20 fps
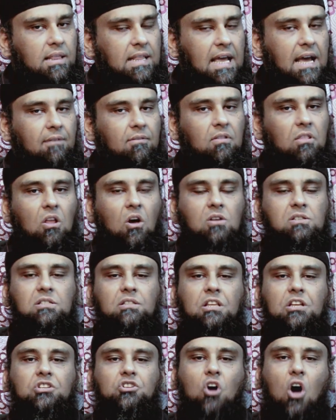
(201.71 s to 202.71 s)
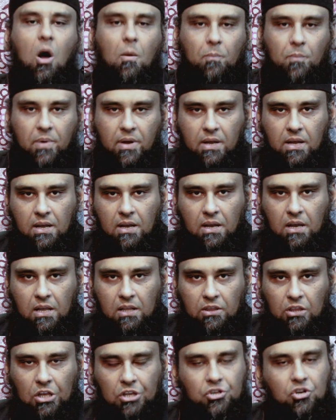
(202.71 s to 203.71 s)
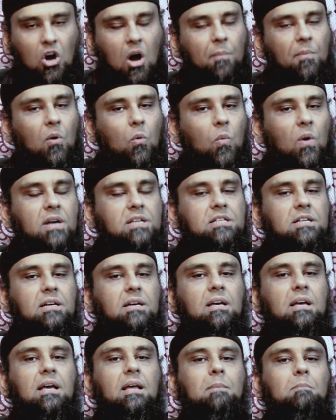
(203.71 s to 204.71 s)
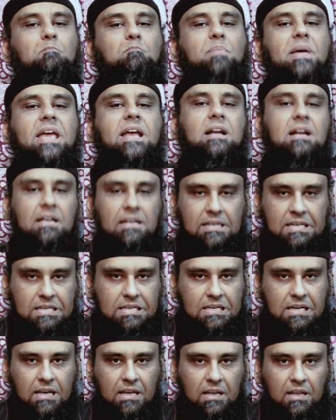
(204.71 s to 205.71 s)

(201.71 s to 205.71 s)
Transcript: they have lost the job of what? Beacon.